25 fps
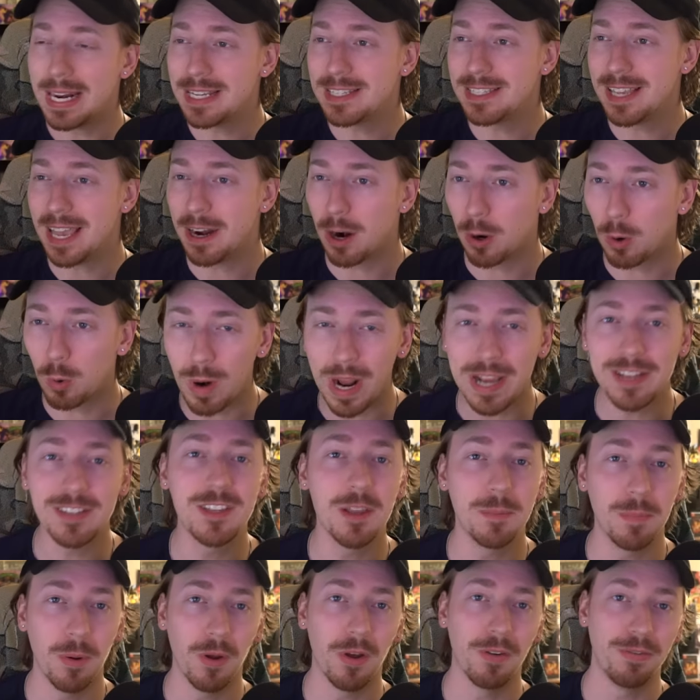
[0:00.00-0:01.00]
is an
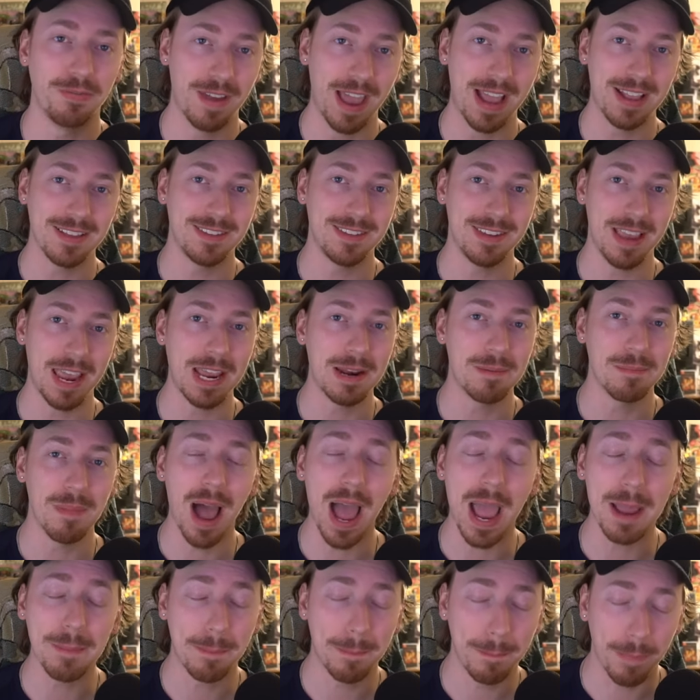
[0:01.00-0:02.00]
arrestable offense, in
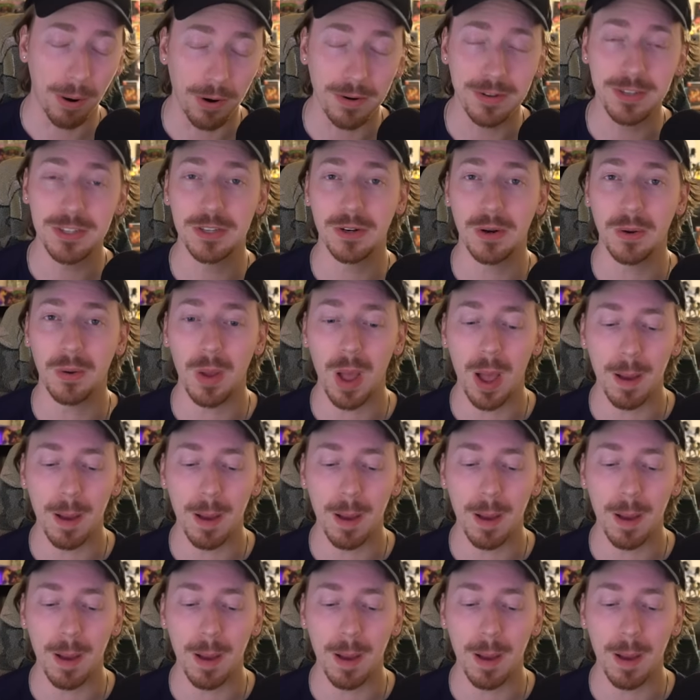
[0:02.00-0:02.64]
my personal